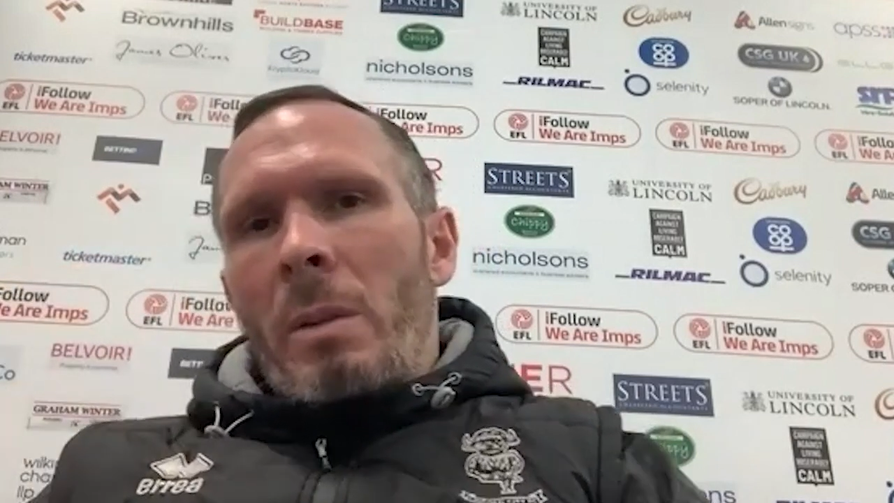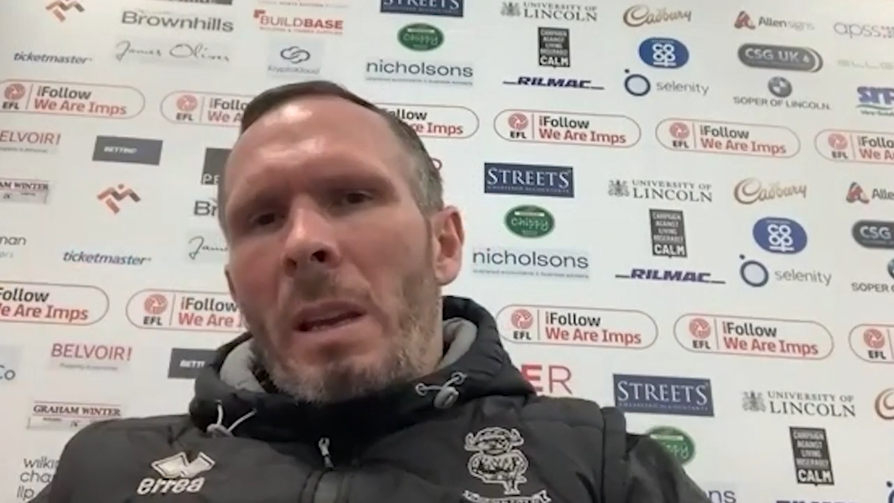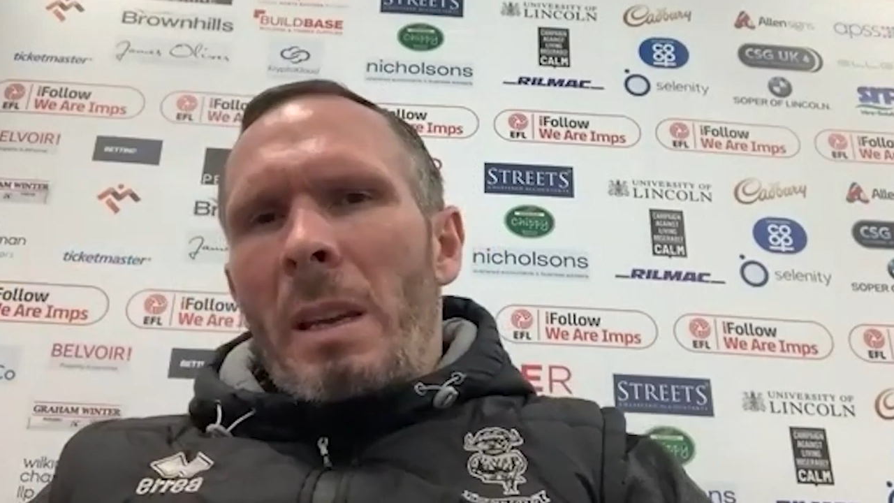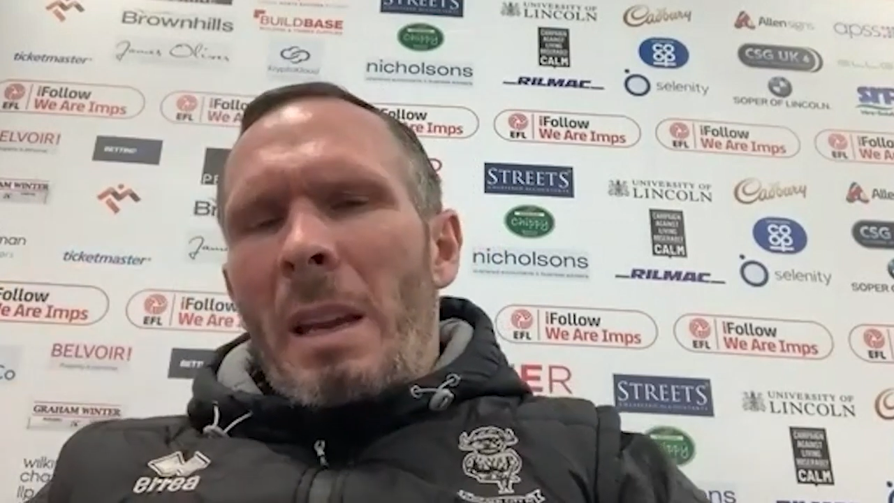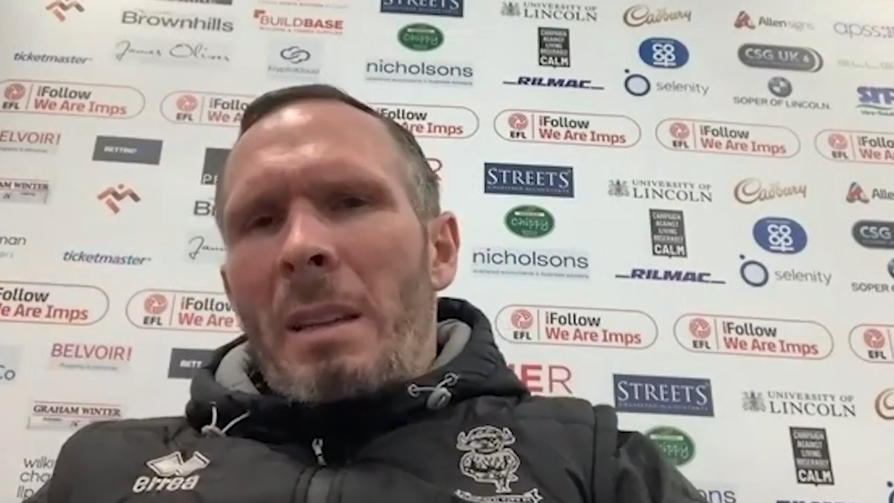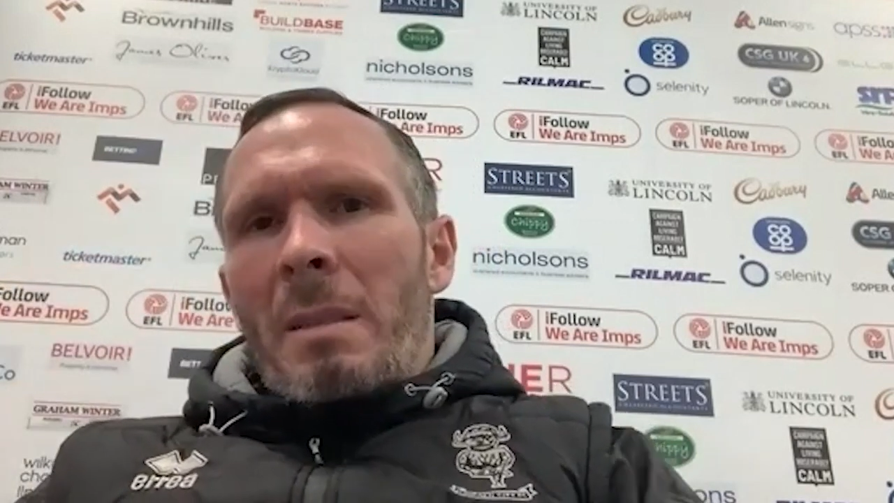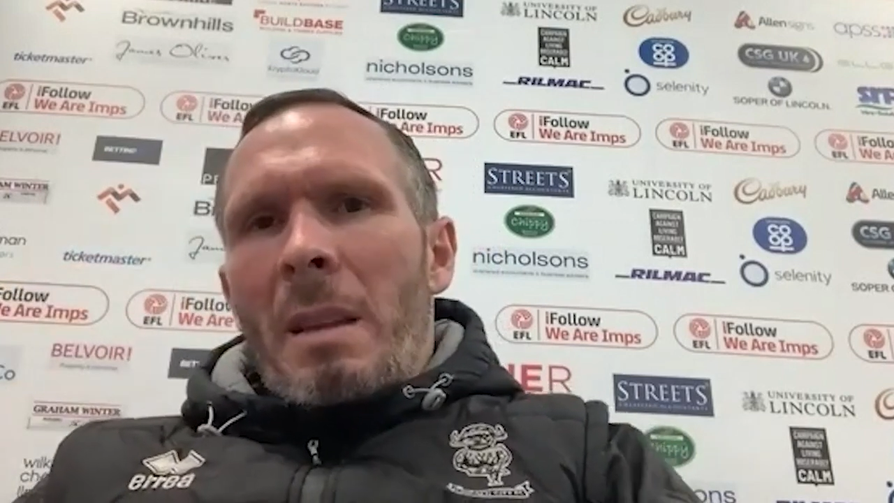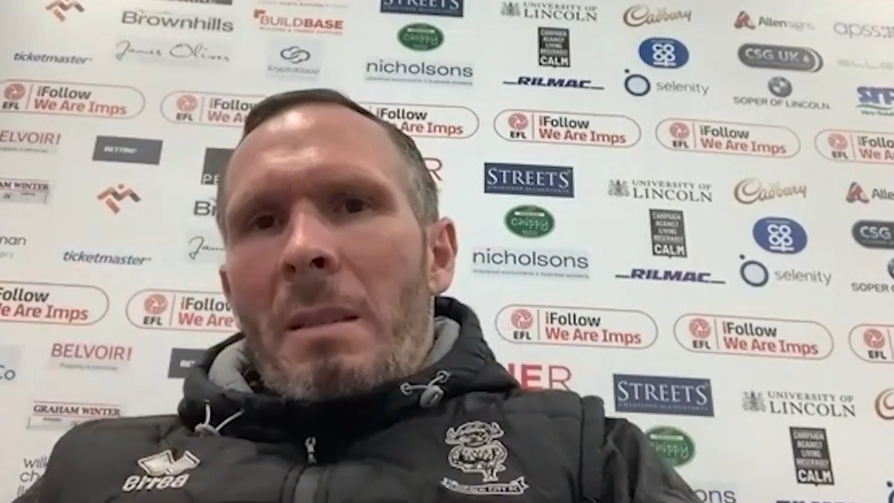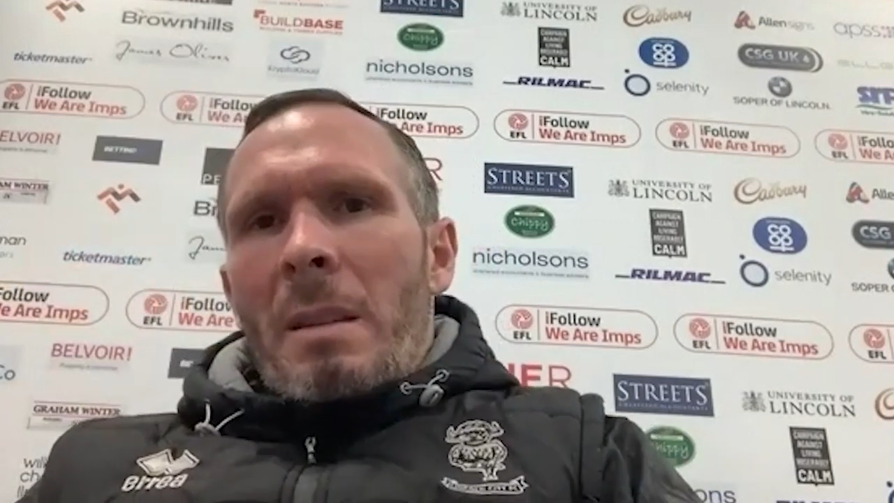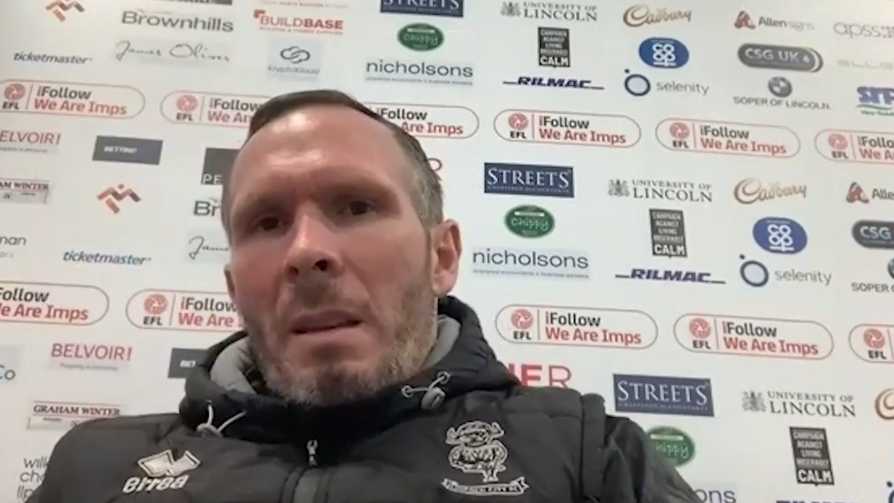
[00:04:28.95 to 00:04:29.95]
it's,
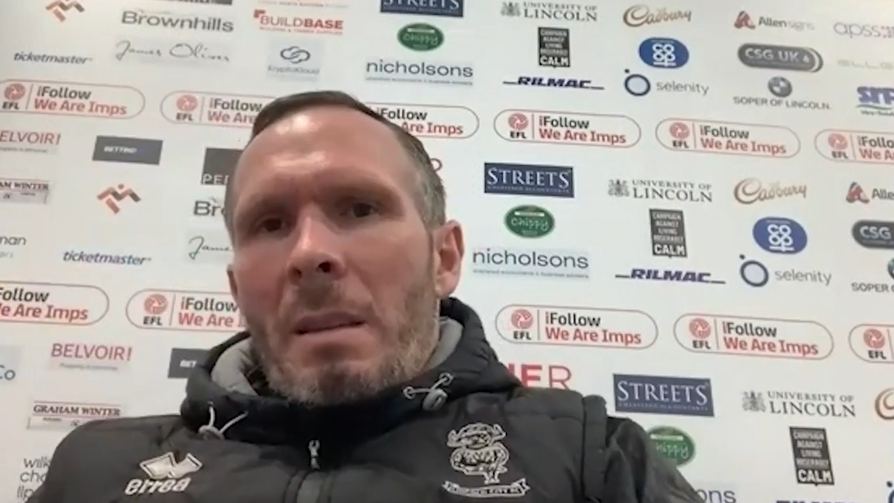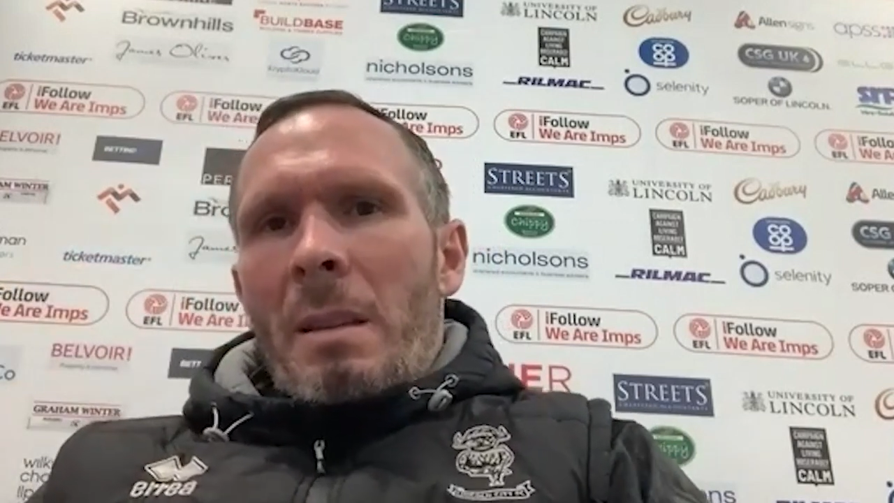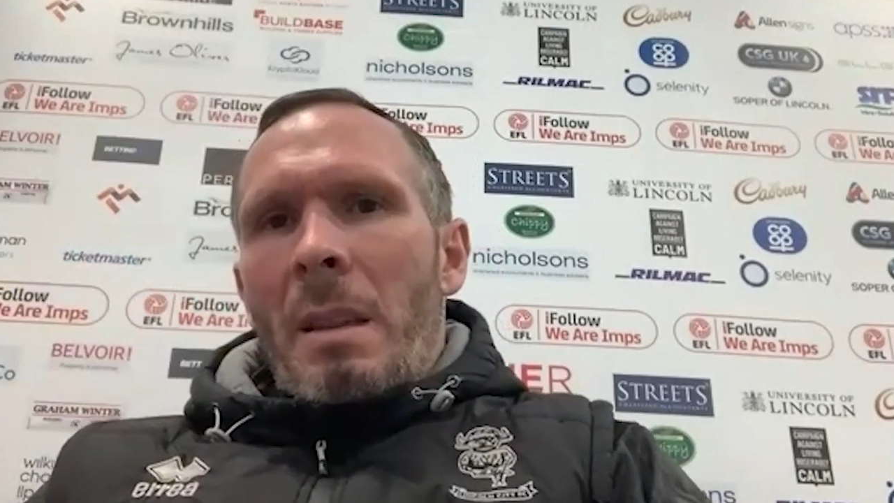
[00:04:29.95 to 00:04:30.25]
it's, a, it's a